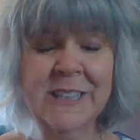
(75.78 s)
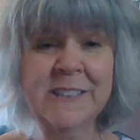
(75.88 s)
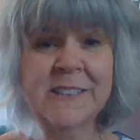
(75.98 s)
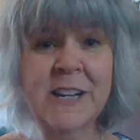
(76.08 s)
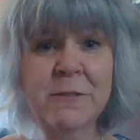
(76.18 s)

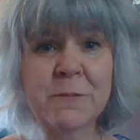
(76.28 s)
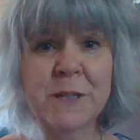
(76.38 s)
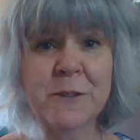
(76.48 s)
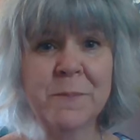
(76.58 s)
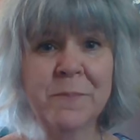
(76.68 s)
It's not
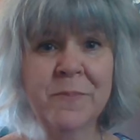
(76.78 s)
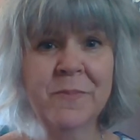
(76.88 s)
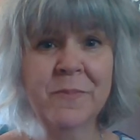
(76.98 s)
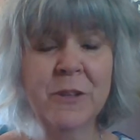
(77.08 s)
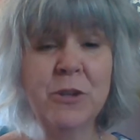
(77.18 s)
real.
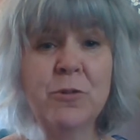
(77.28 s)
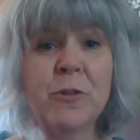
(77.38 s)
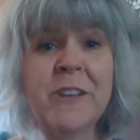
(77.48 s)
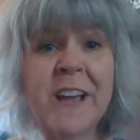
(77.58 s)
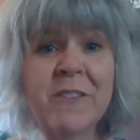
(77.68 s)
You'll
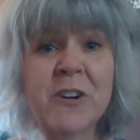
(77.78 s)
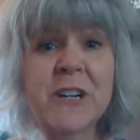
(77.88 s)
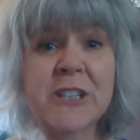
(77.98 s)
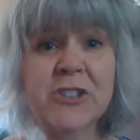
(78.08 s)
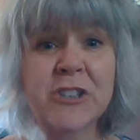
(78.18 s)
never
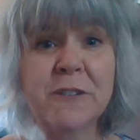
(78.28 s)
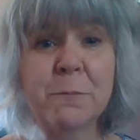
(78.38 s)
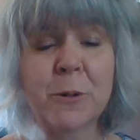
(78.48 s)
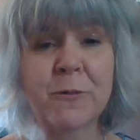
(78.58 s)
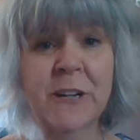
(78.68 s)
achieve
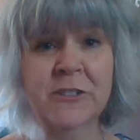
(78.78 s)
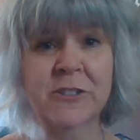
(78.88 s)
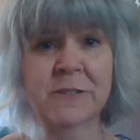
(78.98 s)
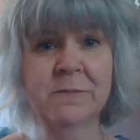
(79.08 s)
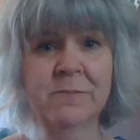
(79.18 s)

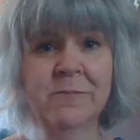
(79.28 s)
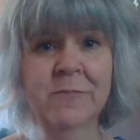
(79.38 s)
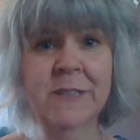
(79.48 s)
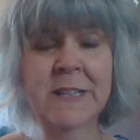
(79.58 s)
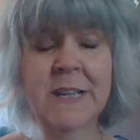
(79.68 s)
perfection.
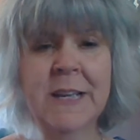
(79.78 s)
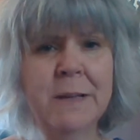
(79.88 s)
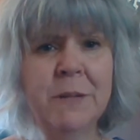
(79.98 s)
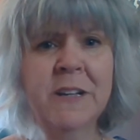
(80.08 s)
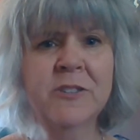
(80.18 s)

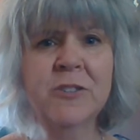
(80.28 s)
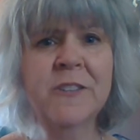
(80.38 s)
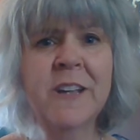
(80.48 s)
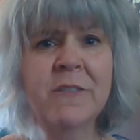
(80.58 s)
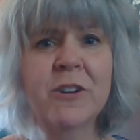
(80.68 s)
And because
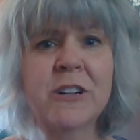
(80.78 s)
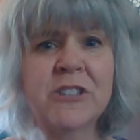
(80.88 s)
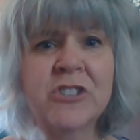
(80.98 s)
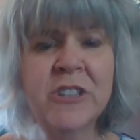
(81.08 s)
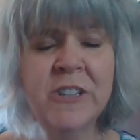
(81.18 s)
you'll never
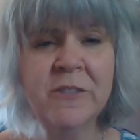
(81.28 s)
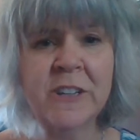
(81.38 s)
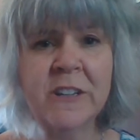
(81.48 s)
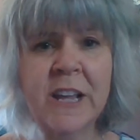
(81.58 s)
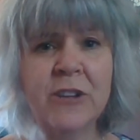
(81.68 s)
achieve
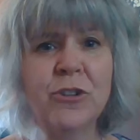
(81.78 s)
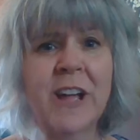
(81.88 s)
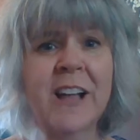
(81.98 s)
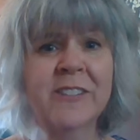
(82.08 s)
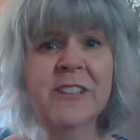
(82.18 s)
it and you
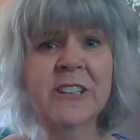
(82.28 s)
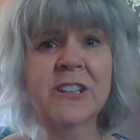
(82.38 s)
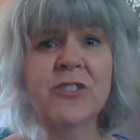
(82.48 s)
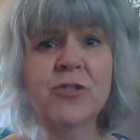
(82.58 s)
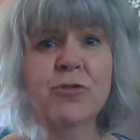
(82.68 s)

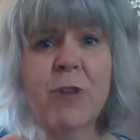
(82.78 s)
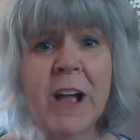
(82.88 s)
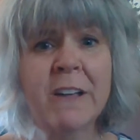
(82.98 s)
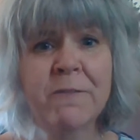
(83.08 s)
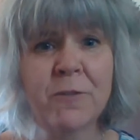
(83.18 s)
constantly
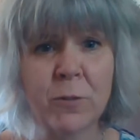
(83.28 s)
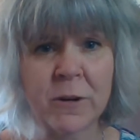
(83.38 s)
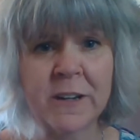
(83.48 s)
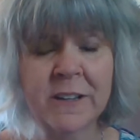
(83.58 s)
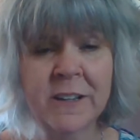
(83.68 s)
strive for
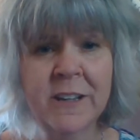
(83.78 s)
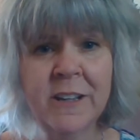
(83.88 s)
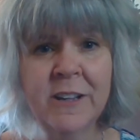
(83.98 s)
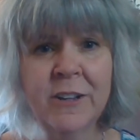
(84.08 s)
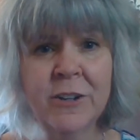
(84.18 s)
it,
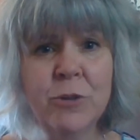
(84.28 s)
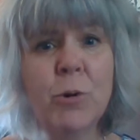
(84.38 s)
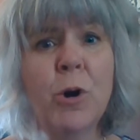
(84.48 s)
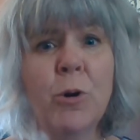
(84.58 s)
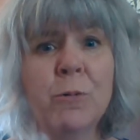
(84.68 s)
you
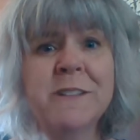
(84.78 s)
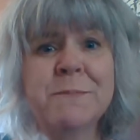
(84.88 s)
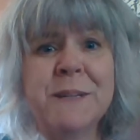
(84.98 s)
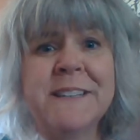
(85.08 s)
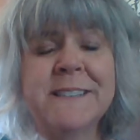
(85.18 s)
will always
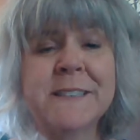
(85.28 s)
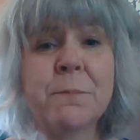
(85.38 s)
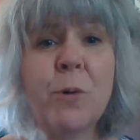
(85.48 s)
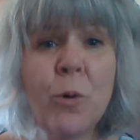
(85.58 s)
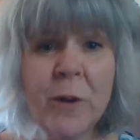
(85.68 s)
be
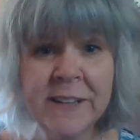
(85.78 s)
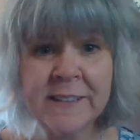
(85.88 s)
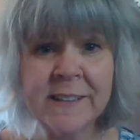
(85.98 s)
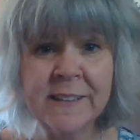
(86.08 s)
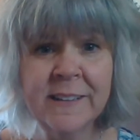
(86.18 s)

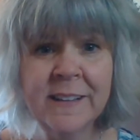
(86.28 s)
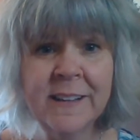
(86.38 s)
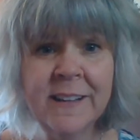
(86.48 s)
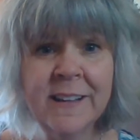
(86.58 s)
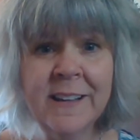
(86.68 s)
disappointed.
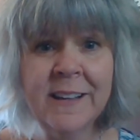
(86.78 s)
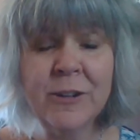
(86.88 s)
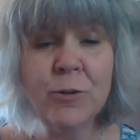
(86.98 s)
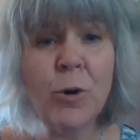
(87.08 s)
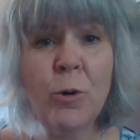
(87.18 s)

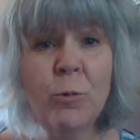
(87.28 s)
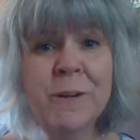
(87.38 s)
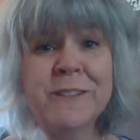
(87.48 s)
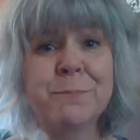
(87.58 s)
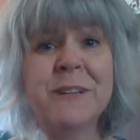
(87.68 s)
You'll
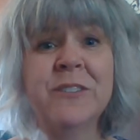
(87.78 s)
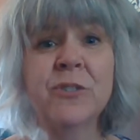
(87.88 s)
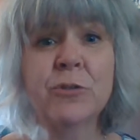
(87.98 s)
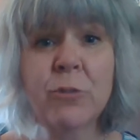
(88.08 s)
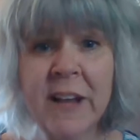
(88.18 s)
always be
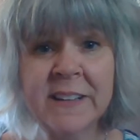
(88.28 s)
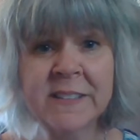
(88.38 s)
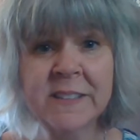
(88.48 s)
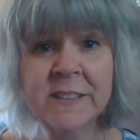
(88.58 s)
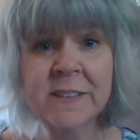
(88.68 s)

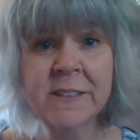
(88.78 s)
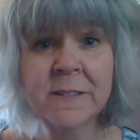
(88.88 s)
stressed